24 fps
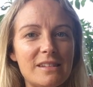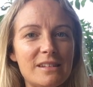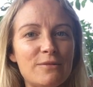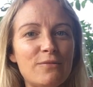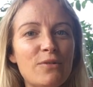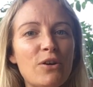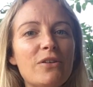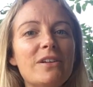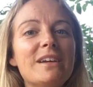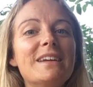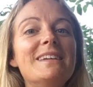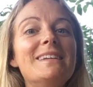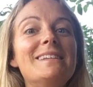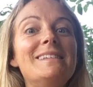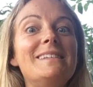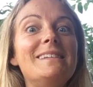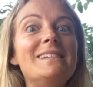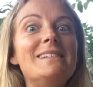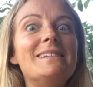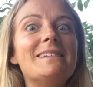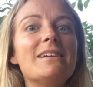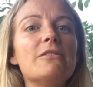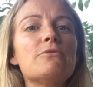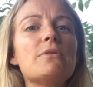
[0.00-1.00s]
It's very easy
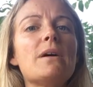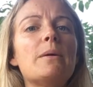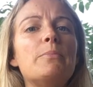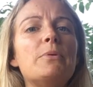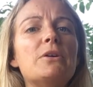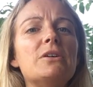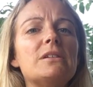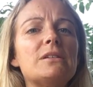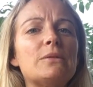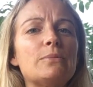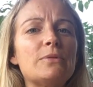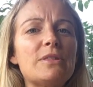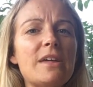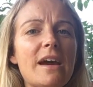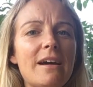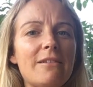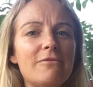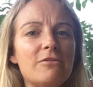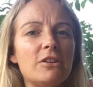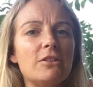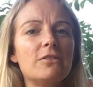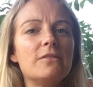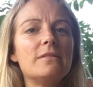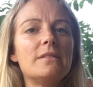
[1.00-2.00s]
to tell that person with
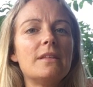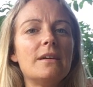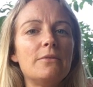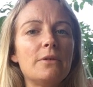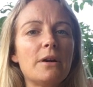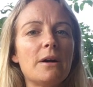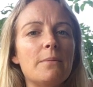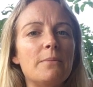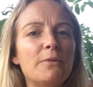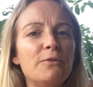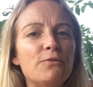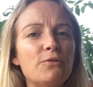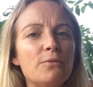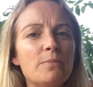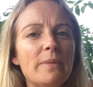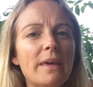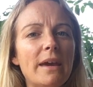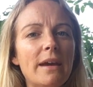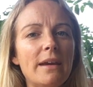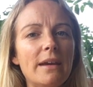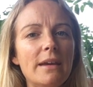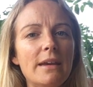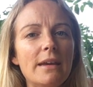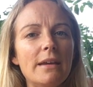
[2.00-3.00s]
arrogant they were coming from
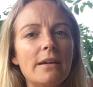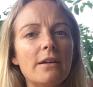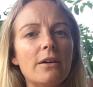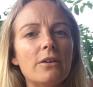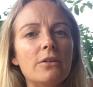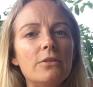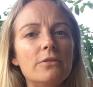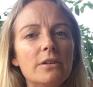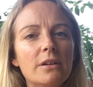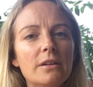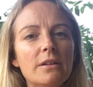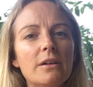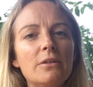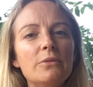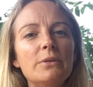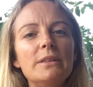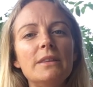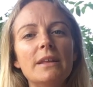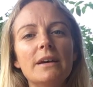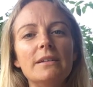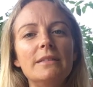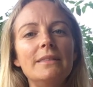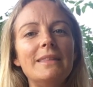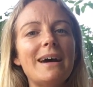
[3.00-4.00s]
their ego, you know,
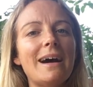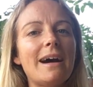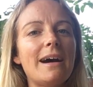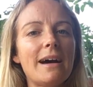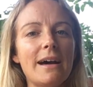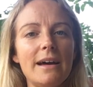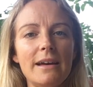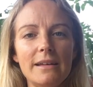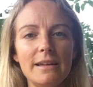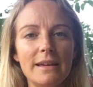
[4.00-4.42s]
and that